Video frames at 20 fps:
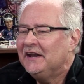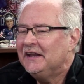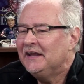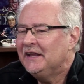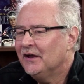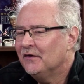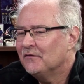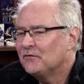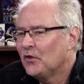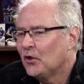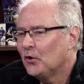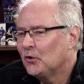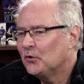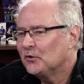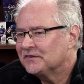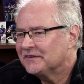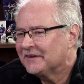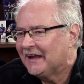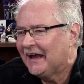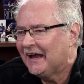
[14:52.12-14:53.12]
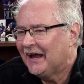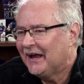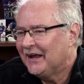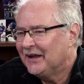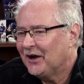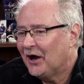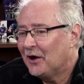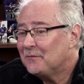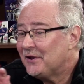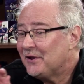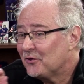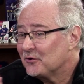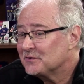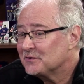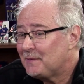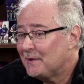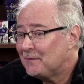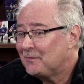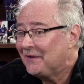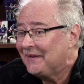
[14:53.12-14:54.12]
many of
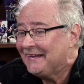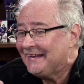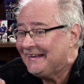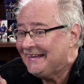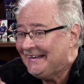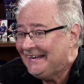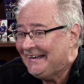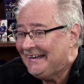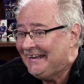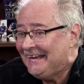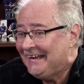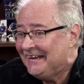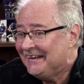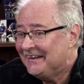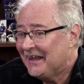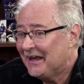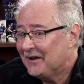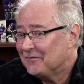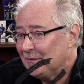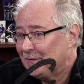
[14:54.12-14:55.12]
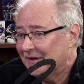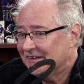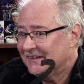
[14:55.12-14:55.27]
those people need that